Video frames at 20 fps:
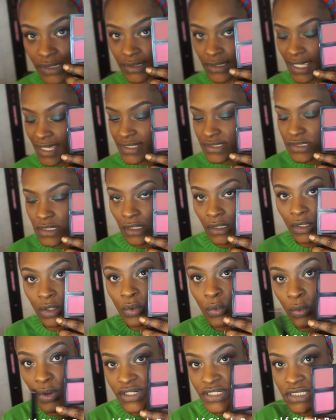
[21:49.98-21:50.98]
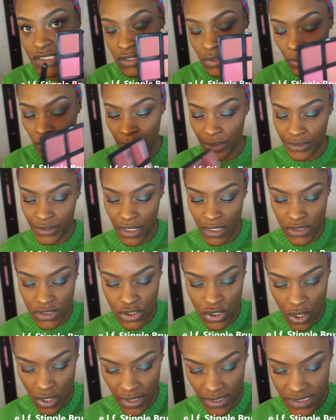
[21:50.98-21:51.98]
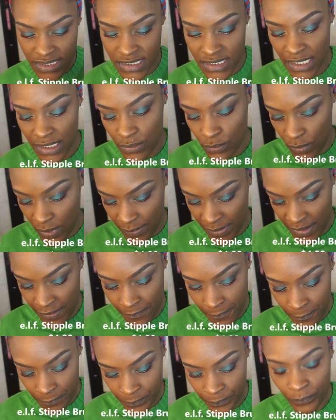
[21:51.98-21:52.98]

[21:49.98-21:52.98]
nice. Gorgeous on dark skin women.